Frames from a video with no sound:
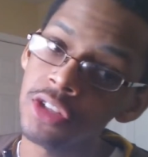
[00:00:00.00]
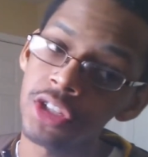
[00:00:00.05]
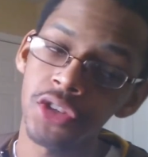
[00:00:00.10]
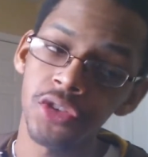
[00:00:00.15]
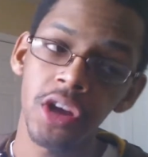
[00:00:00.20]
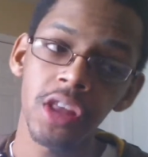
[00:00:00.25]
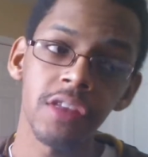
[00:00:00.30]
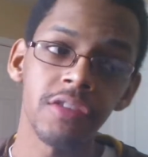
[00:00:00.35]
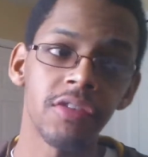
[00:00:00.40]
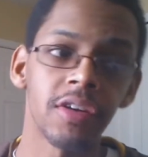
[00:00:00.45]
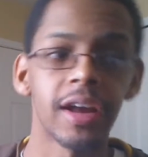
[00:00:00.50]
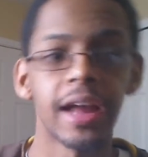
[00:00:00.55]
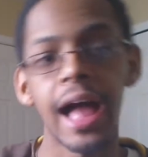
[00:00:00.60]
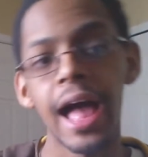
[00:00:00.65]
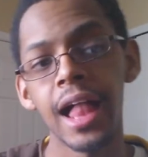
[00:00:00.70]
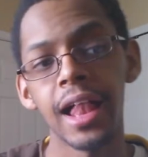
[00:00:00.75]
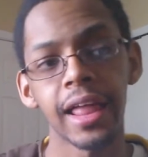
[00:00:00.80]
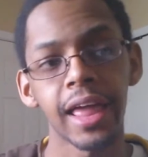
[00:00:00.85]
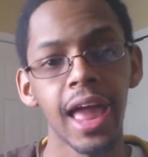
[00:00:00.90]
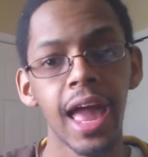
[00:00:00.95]
The trailer for
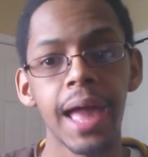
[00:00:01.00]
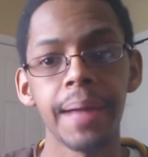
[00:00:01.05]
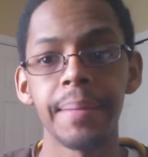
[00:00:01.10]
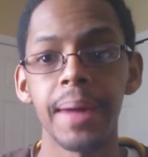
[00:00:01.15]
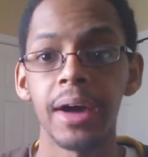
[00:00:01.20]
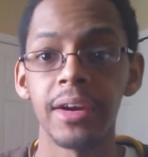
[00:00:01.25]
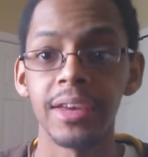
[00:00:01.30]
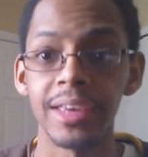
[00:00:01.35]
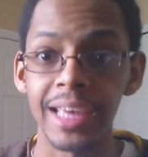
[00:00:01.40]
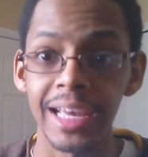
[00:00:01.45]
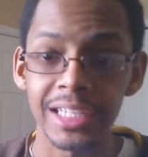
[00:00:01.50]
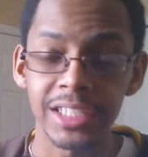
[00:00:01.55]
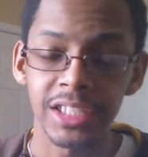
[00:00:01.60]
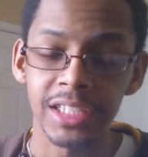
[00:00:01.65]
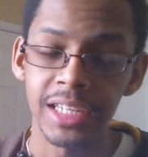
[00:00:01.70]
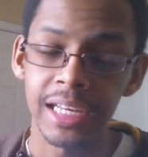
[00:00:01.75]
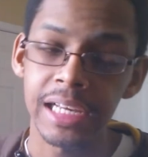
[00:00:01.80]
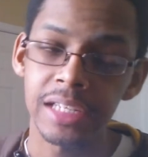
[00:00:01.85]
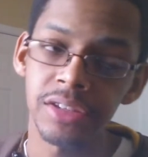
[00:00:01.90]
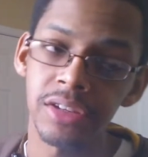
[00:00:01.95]
Guile came out
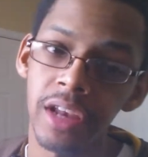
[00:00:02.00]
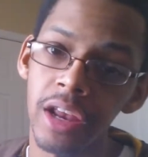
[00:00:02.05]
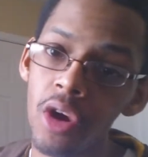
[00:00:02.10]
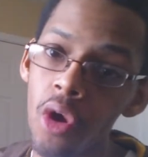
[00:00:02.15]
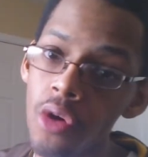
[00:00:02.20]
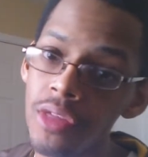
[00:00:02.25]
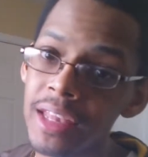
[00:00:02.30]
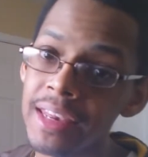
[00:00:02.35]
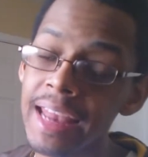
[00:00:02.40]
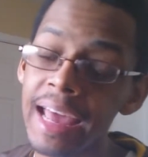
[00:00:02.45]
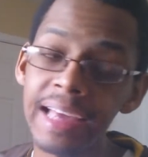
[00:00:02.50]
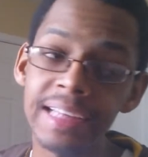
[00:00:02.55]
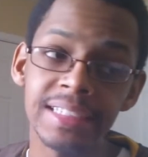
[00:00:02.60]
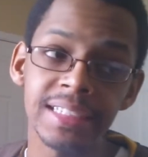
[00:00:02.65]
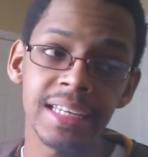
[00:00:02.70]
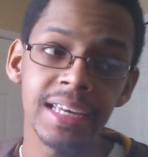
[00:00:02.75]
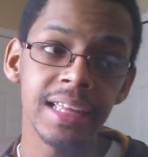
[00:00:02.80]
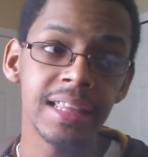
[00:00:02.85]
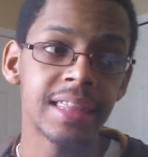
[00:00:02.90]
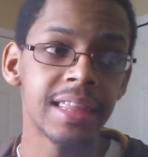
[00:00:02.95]
yesterday on the
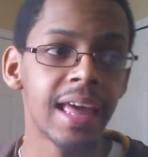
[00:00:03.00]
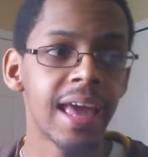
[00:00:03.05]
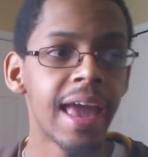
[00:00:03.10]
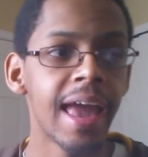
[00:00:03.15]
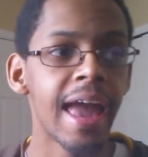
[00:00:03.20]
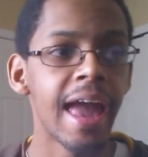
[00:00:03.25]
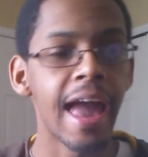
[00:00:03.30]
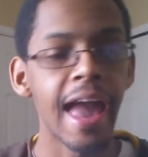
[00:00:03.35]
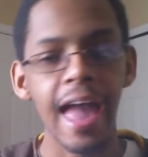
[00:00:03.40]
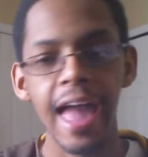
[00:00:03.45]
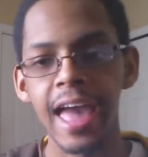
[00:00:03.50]
19th.